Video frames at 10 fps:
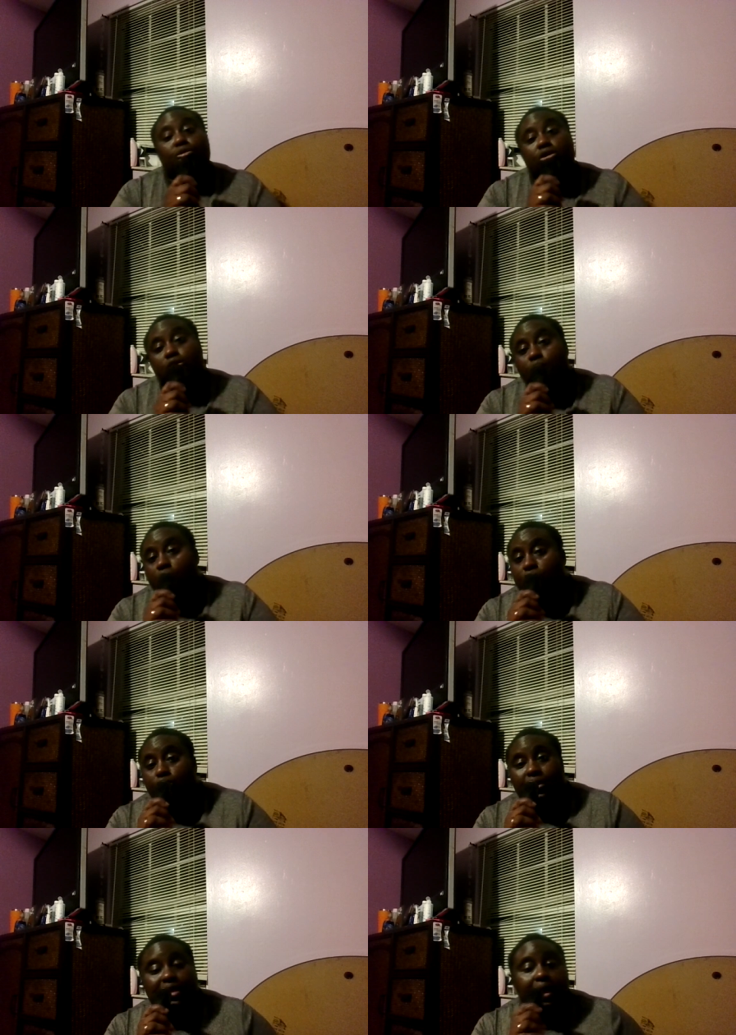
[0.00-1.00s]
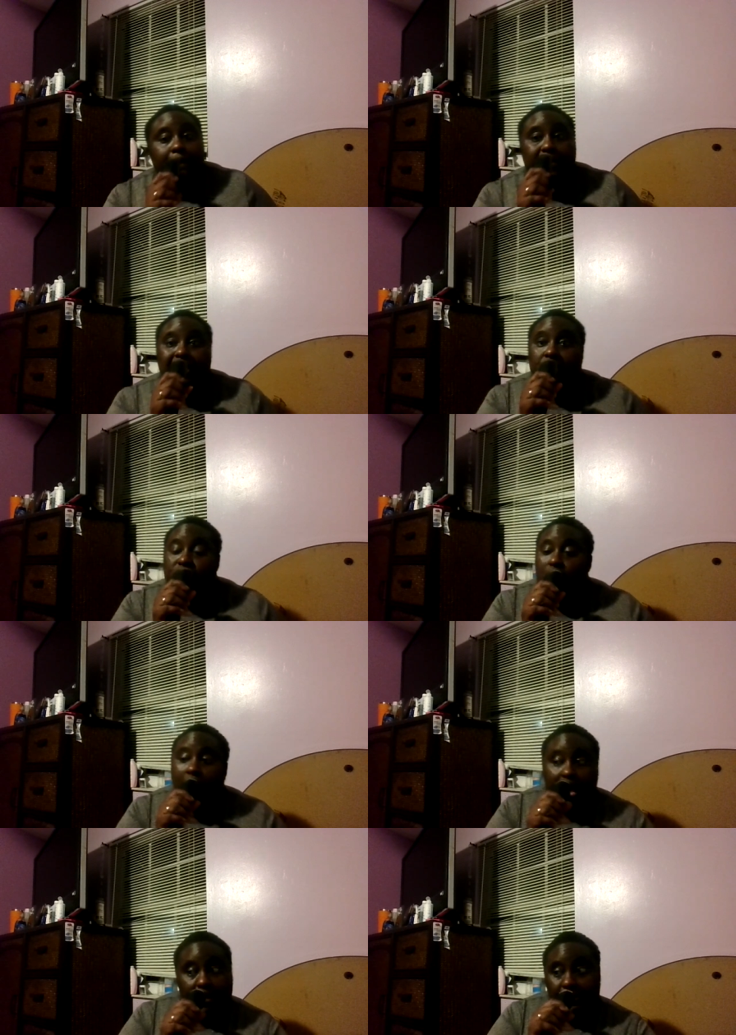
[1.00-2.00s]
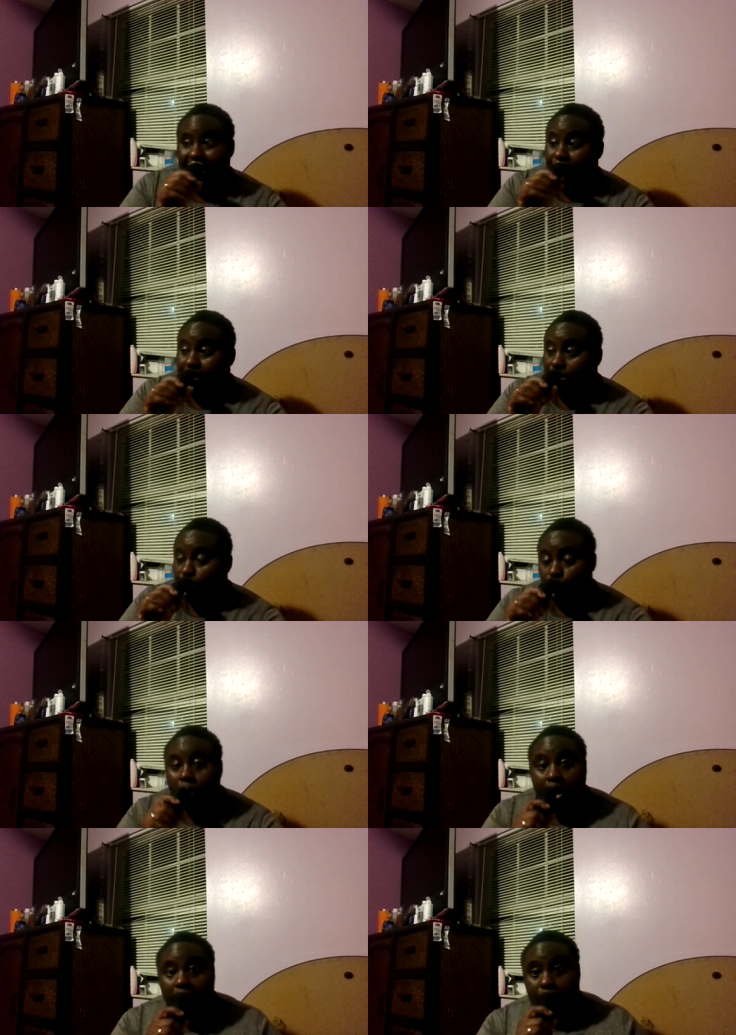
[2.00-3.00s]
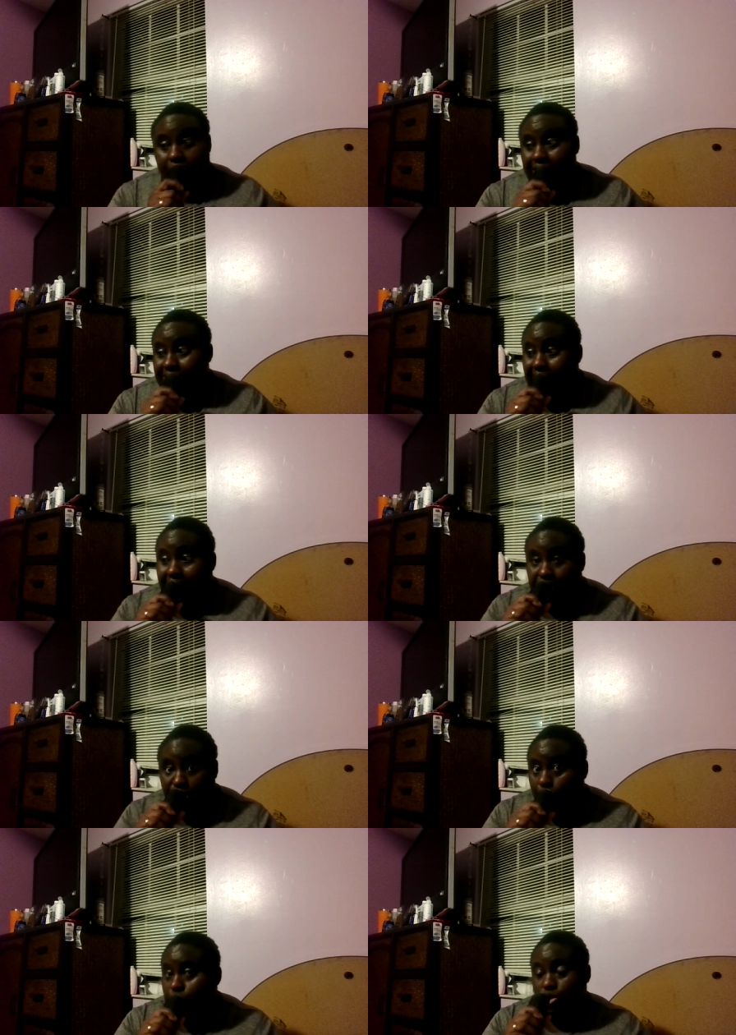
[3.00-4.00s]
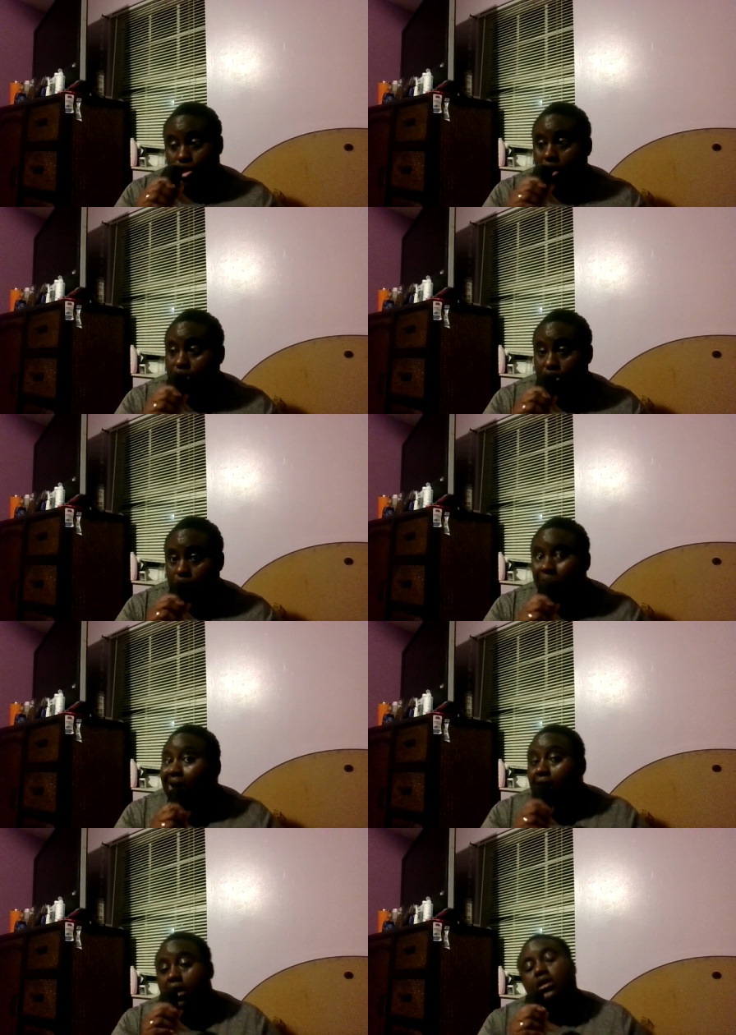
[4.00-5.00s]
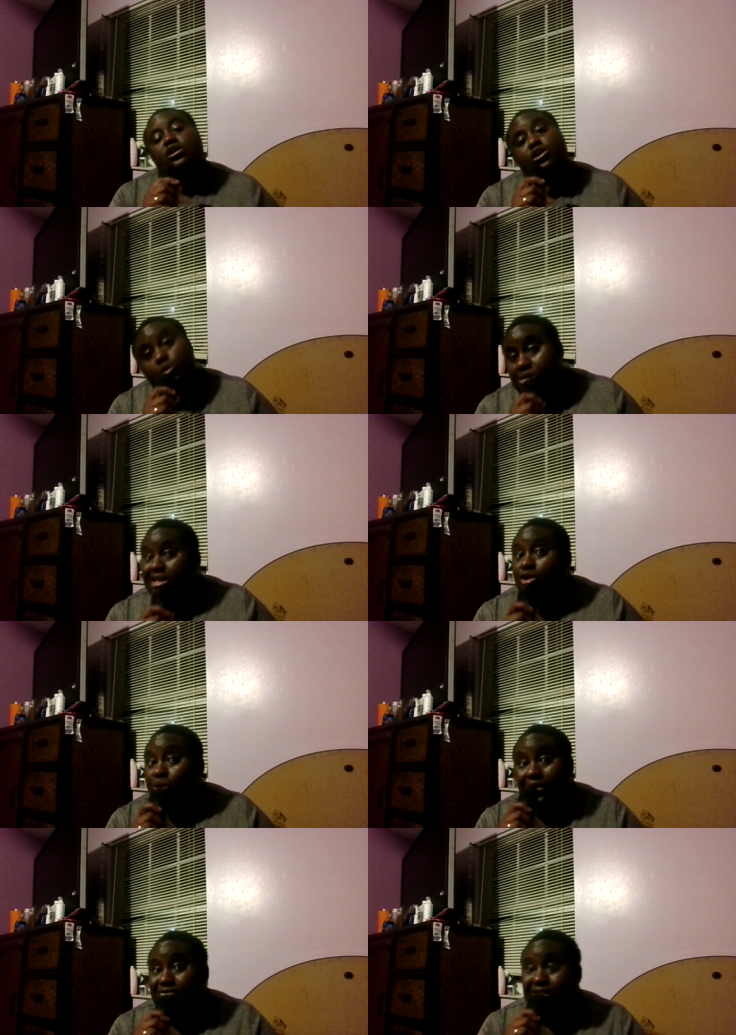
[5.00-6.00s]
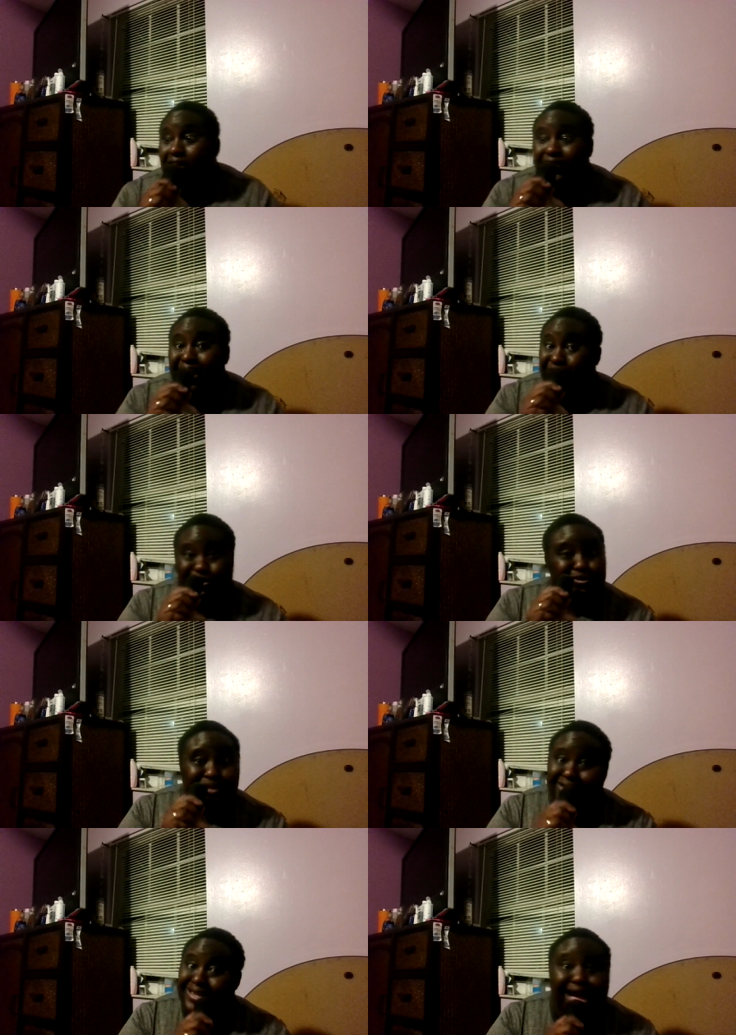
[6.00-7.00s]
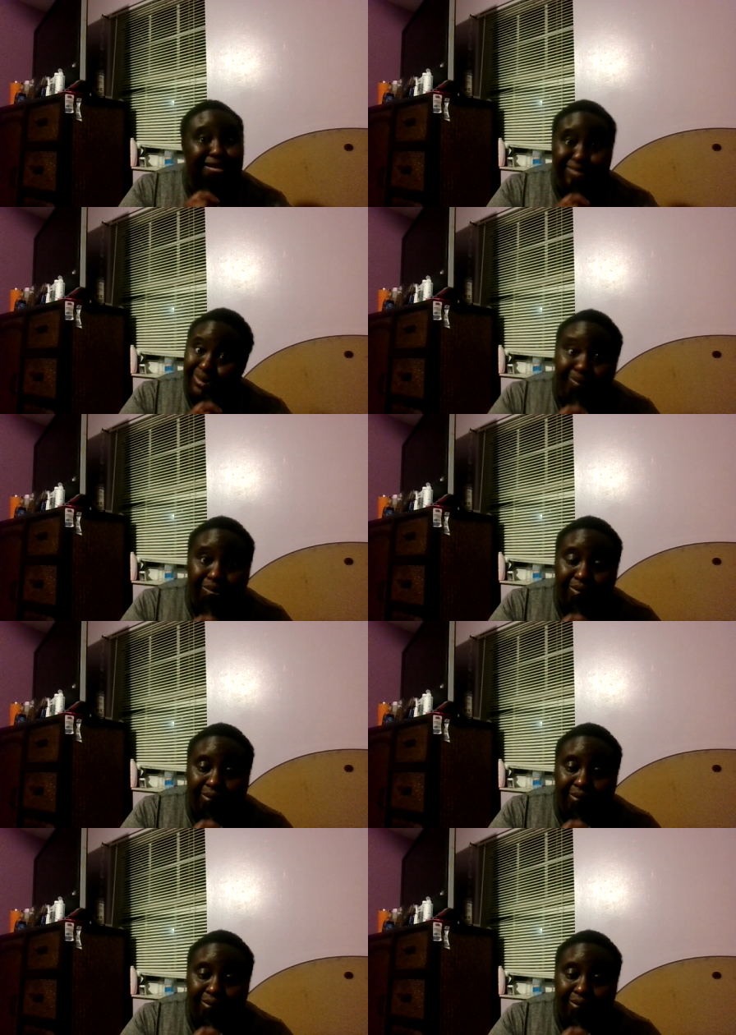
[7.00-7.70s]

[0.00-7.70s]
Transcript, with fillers: gonna go through with people talking bad about you, criticizing you, judging you, accusing you of stuff that you did not do